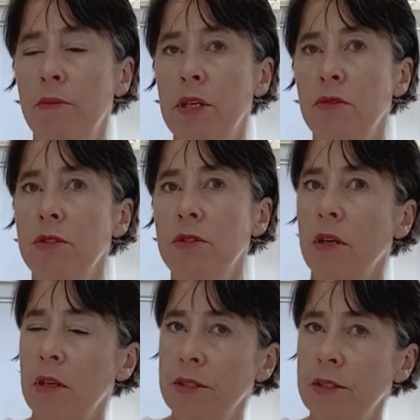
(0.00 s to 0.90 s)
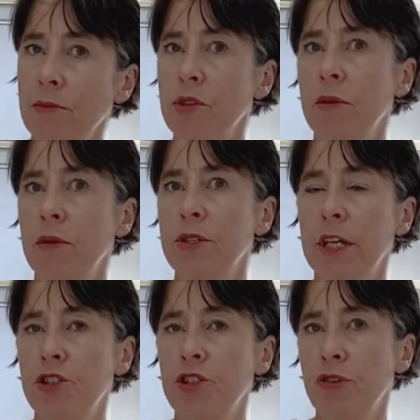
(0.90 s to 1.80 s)
because sometimes
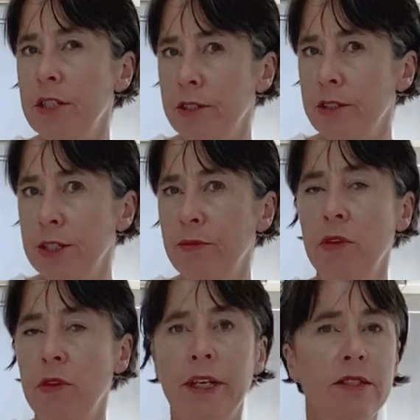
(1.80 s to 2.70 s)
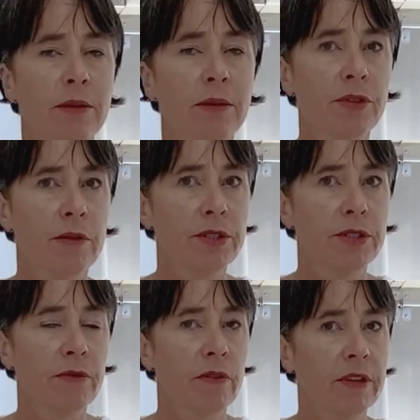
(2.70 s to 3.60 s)
they're treated differently, sometimes
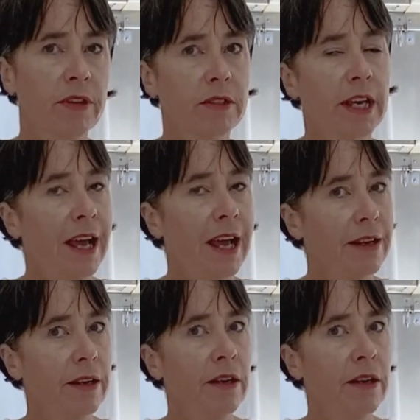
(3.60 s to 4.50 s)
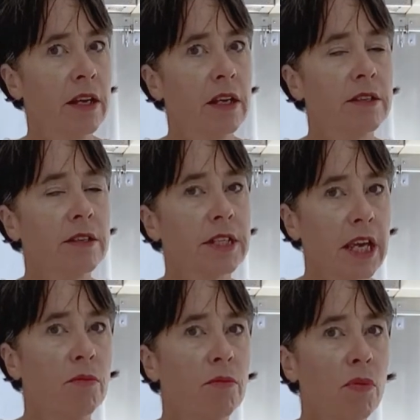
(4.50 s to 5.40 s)
different things are added to get